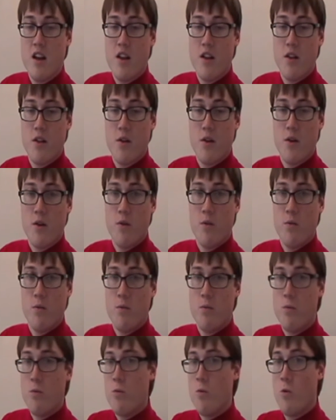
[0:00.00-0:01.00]
the
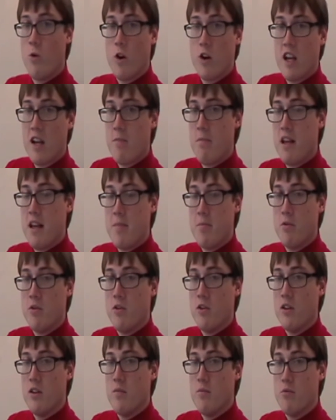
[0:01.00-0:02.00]
working
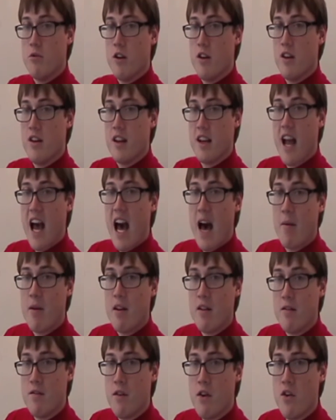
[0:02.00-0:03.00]
people in Britain, the
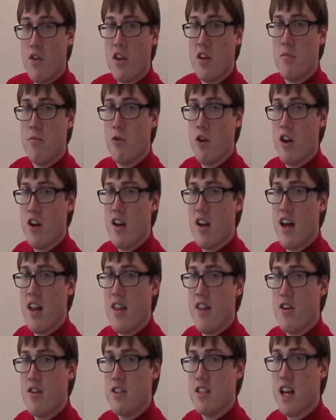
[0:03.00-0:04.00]
common folk in Britain on
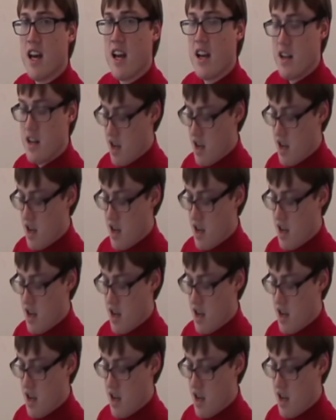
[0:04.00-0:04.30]
their side.